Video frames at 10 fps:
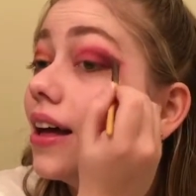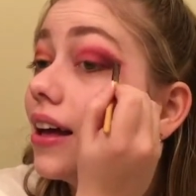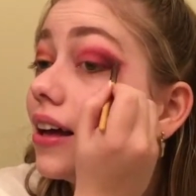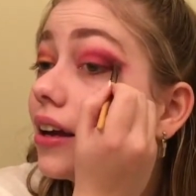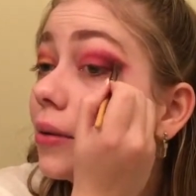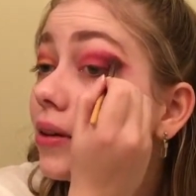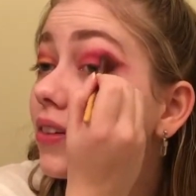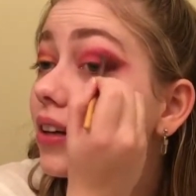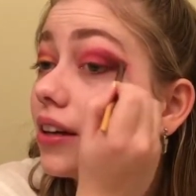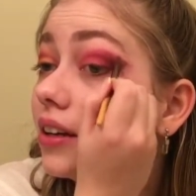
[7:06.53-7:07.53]
And I'm even
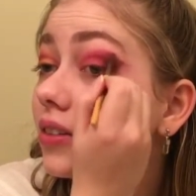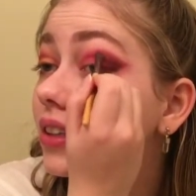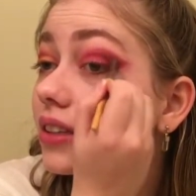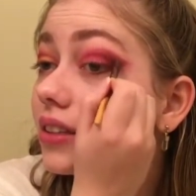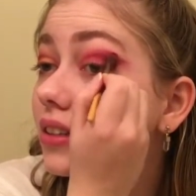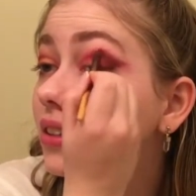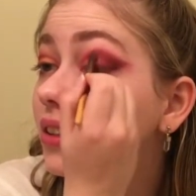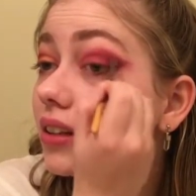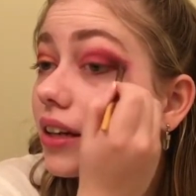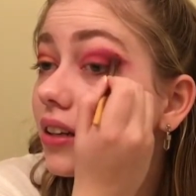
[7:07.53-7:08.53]
going to use it to,
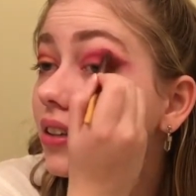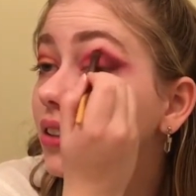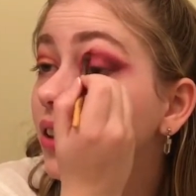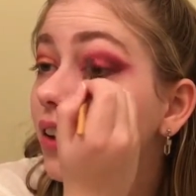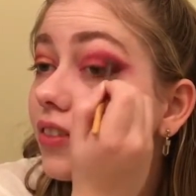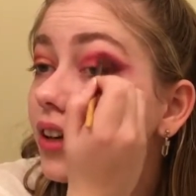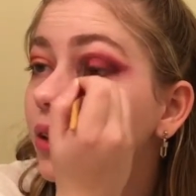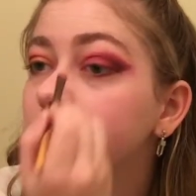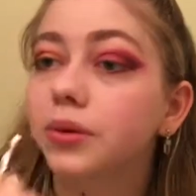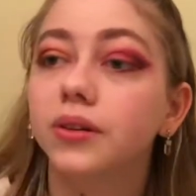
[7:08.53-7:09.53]
again, soften up
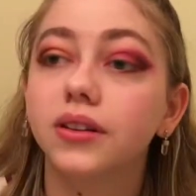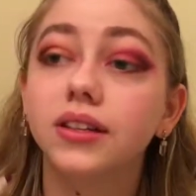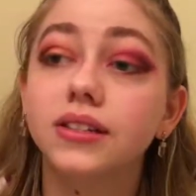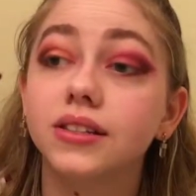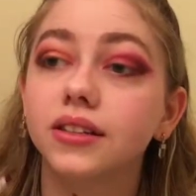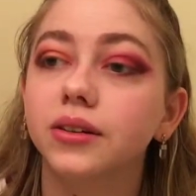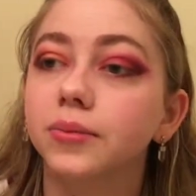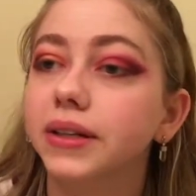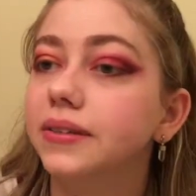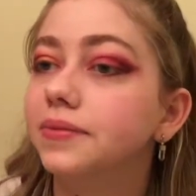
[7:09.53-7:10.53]
this a little
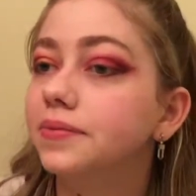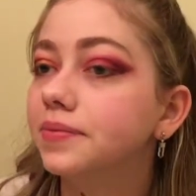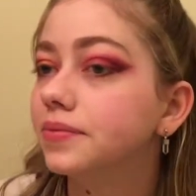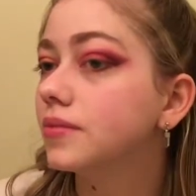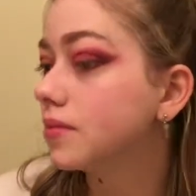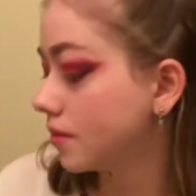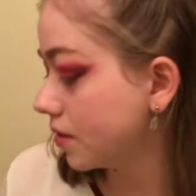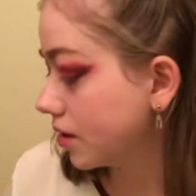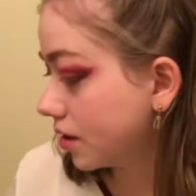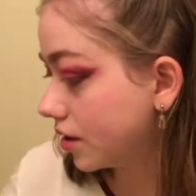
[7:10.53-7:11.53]
bit.
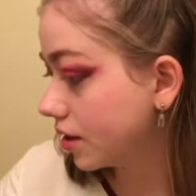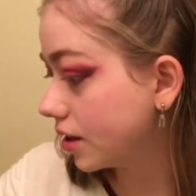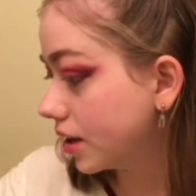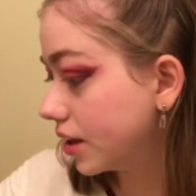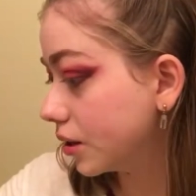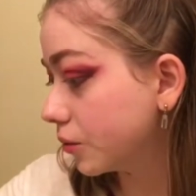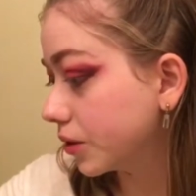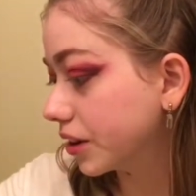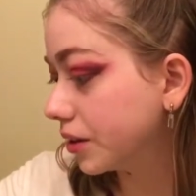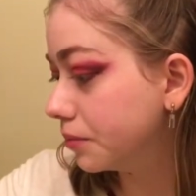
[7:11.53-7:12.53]
And we're
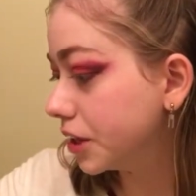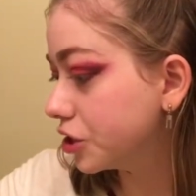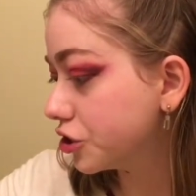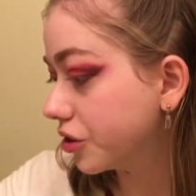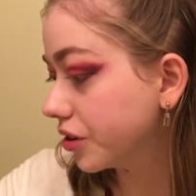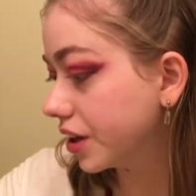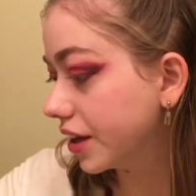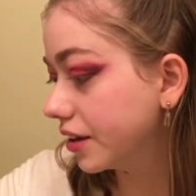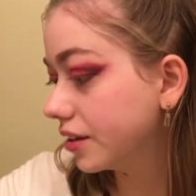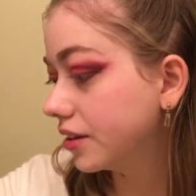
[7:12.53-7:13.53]
going to make sure
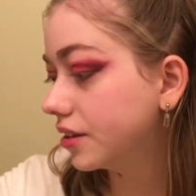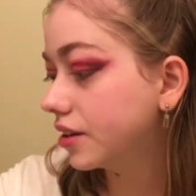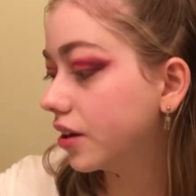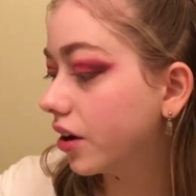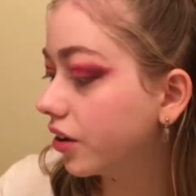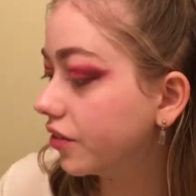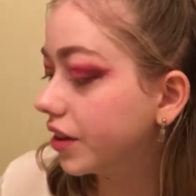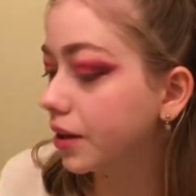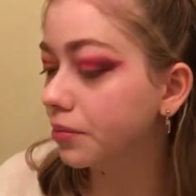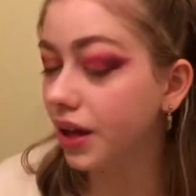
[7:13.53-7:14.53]
that all of
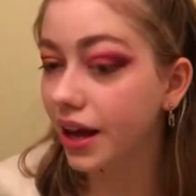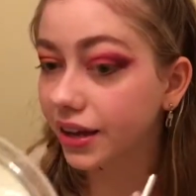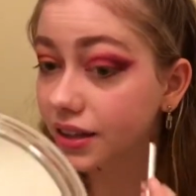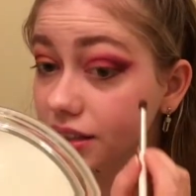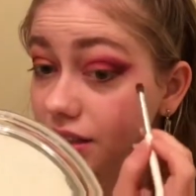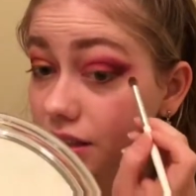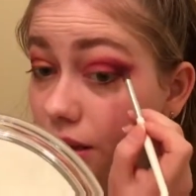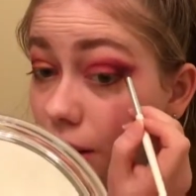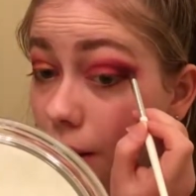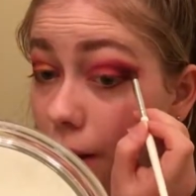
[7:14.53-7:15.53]
that black is
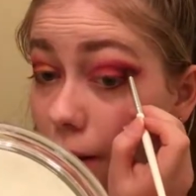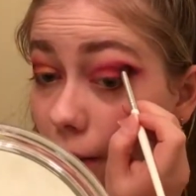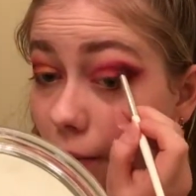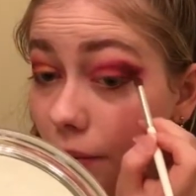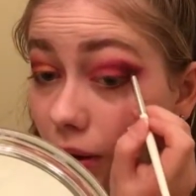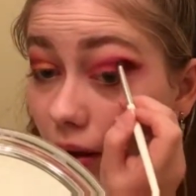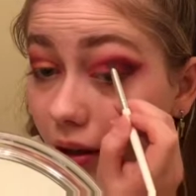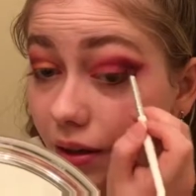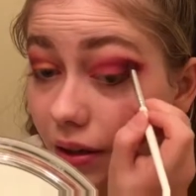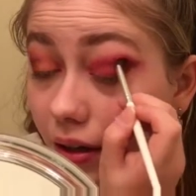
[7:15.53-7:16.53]

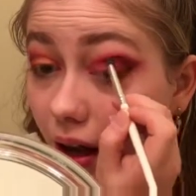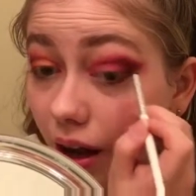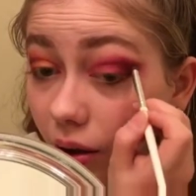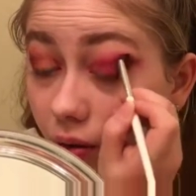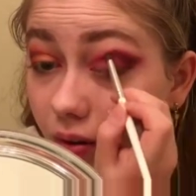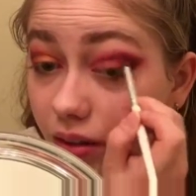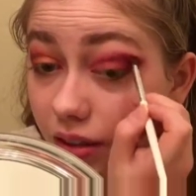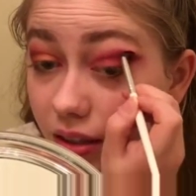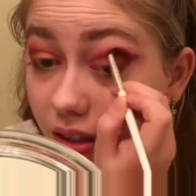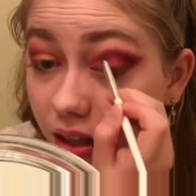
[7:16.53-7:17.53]
blended out the
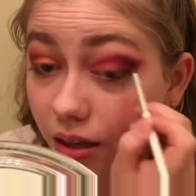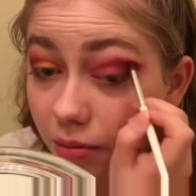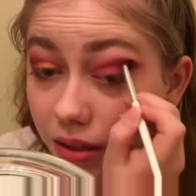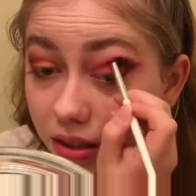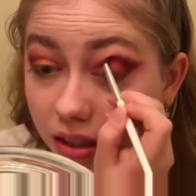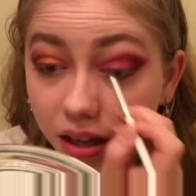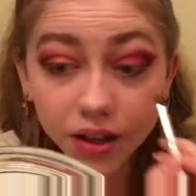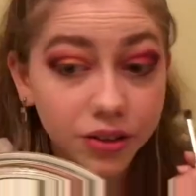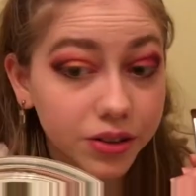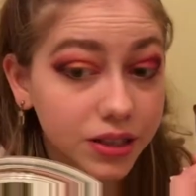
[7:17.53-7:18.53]
same as the
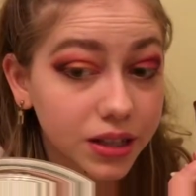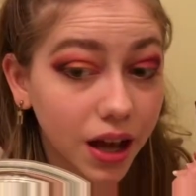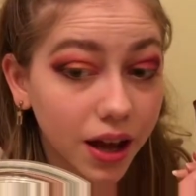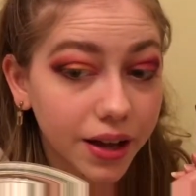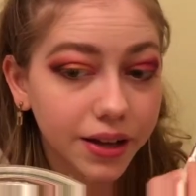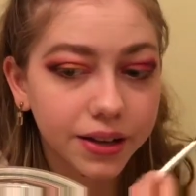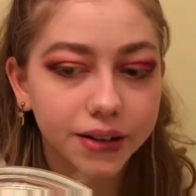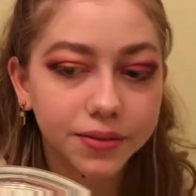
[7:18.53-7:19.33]
other side,